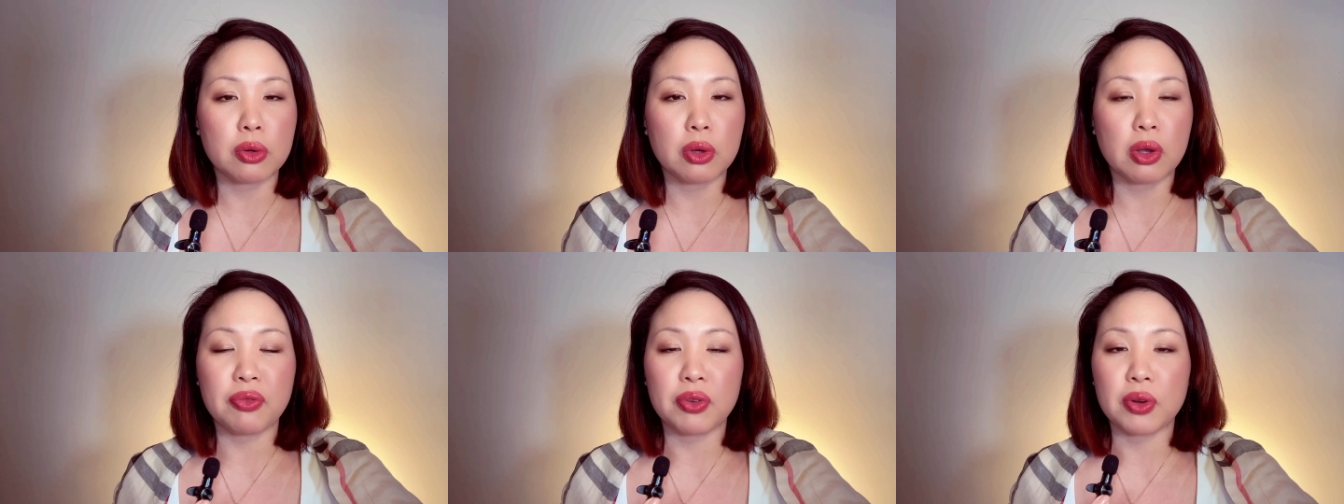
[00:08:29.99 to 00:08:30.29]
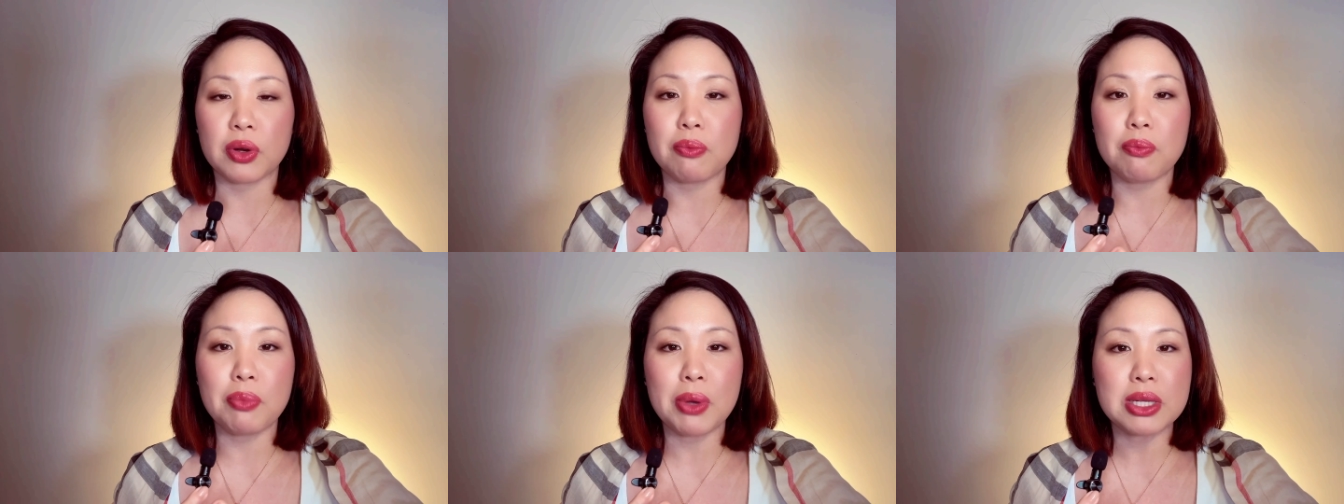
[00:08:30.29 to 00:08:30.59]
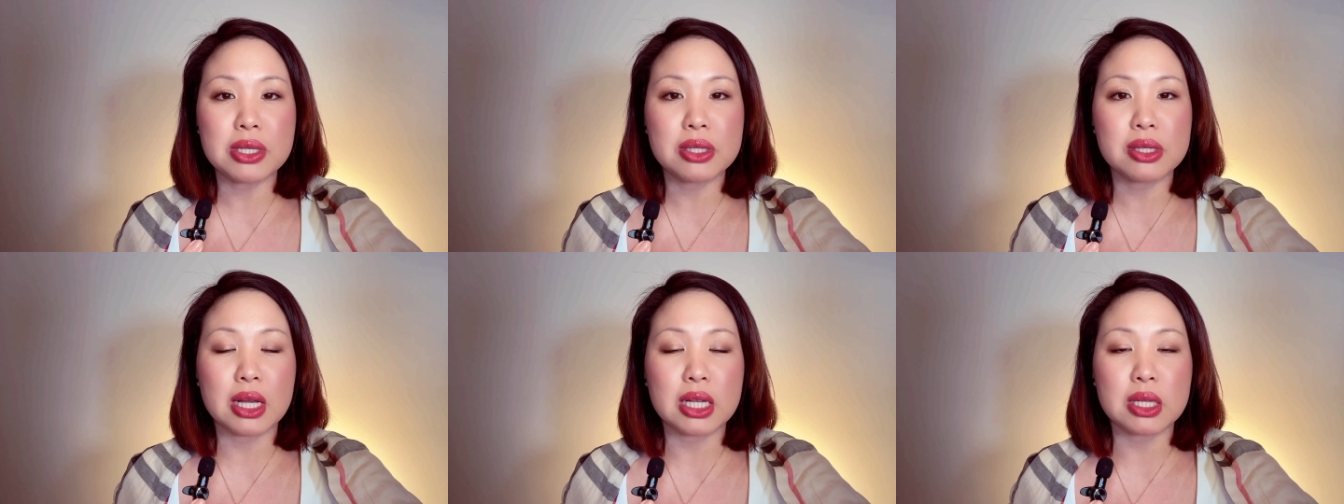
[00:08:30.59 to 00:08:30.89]
If you're in
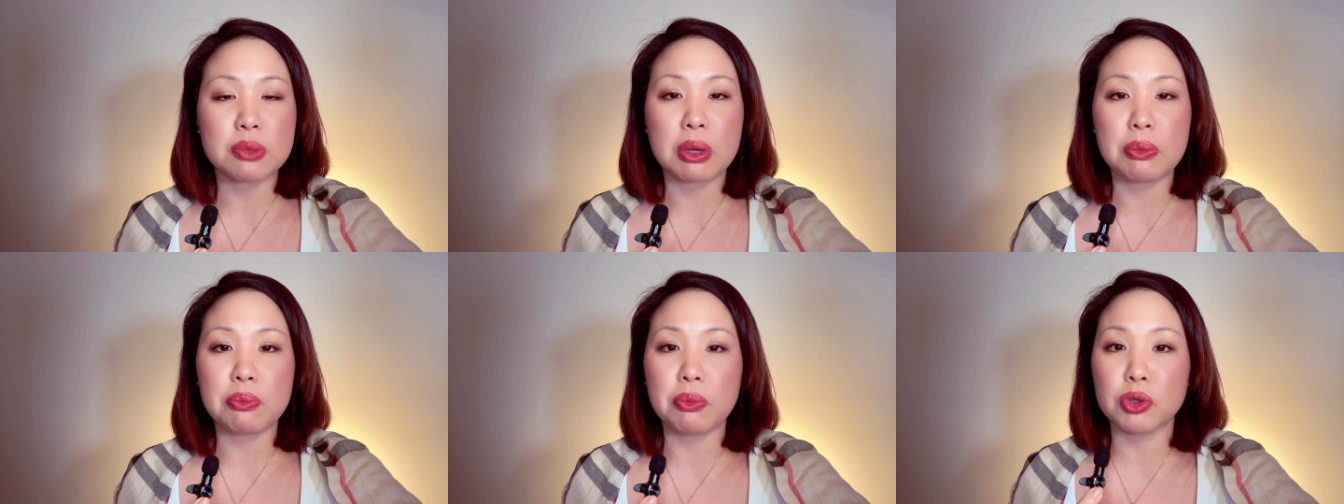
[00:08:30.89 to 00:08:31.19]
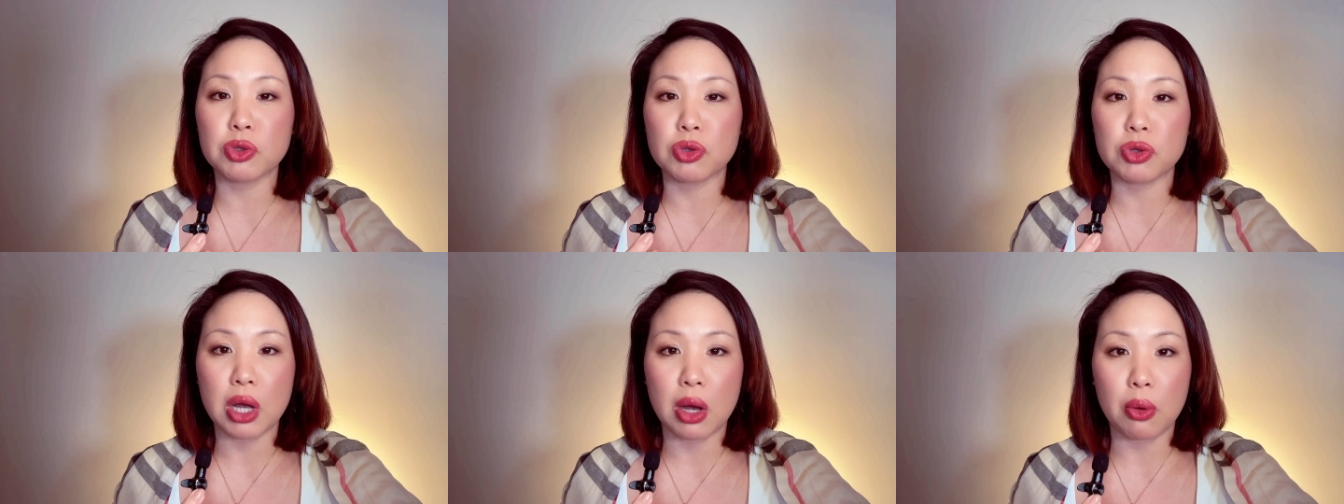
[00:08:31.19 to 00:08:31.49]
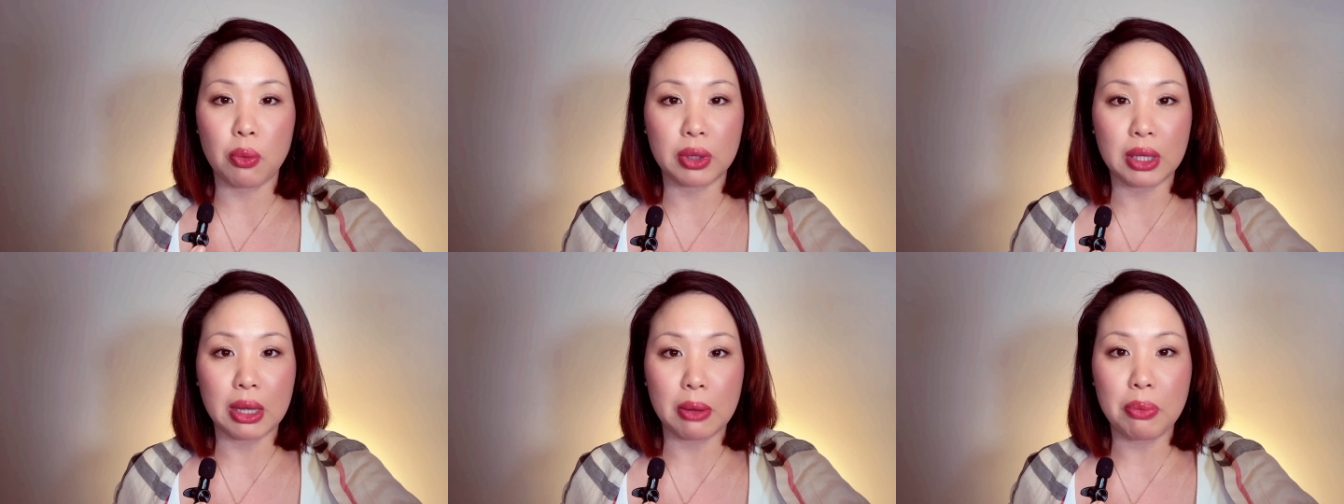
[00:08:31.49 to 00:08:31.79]
business, people do not
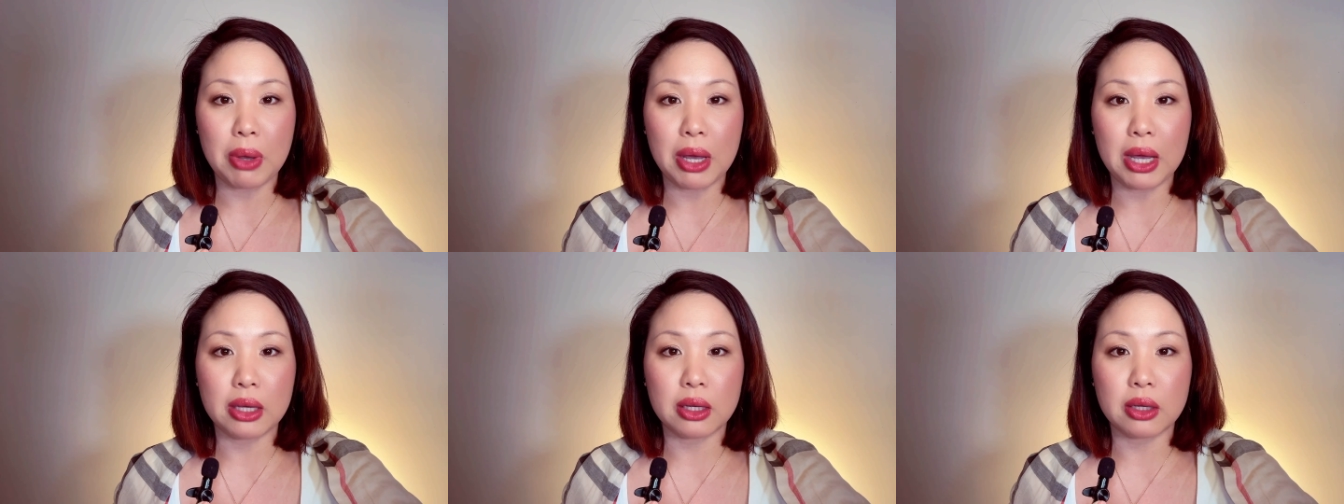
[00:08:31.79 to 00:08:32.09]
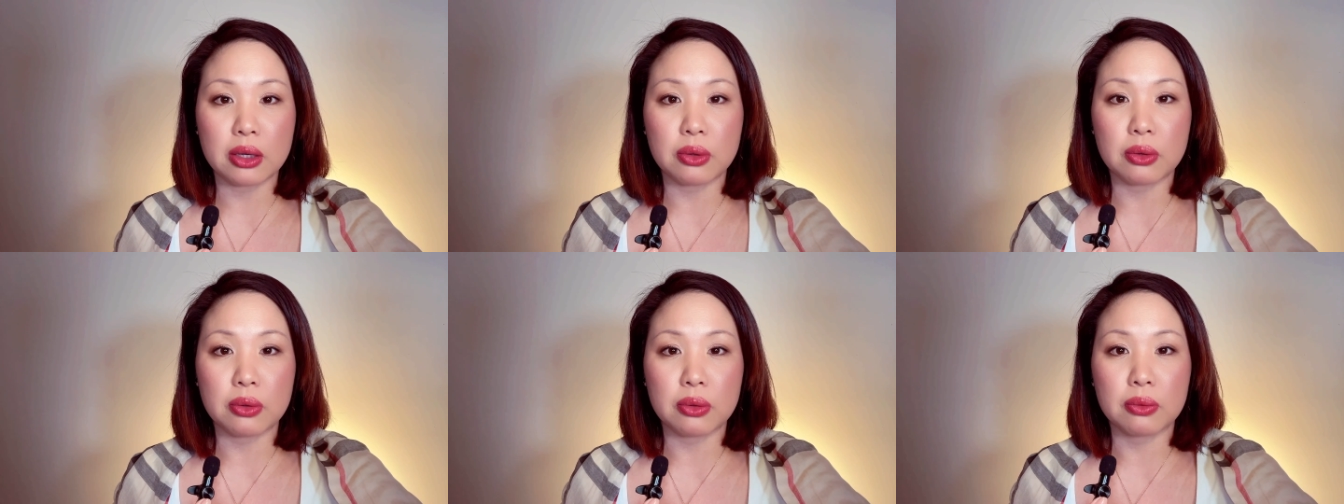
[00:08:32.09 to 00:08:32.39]
want to pay you.